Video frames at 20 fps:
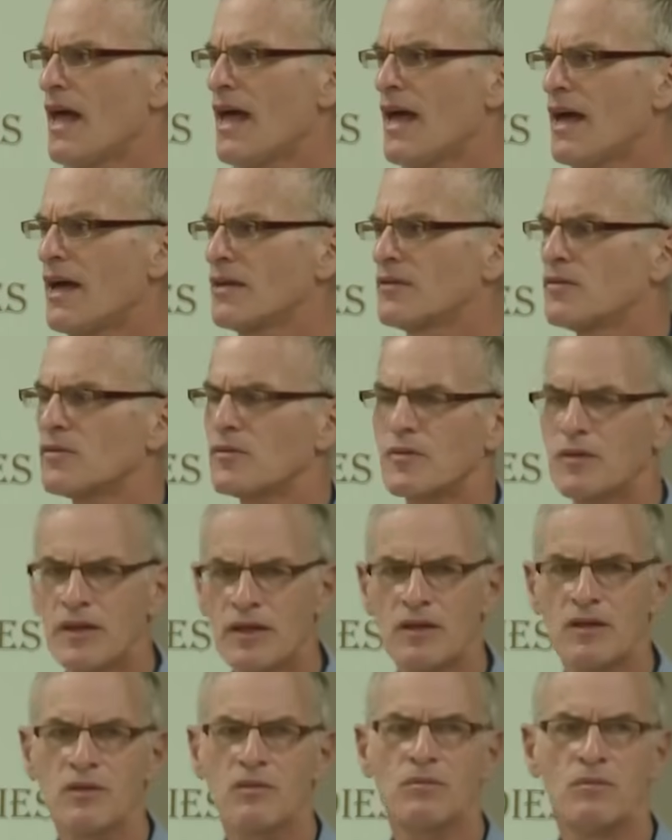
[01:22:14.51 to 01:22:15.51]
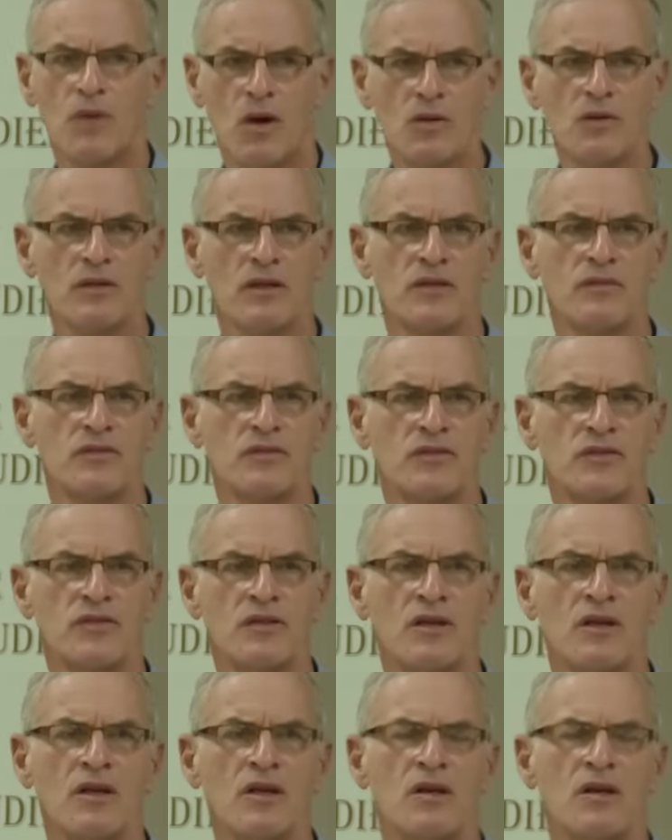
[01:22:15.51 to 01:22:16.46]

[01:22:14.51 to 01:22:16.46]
had real motives.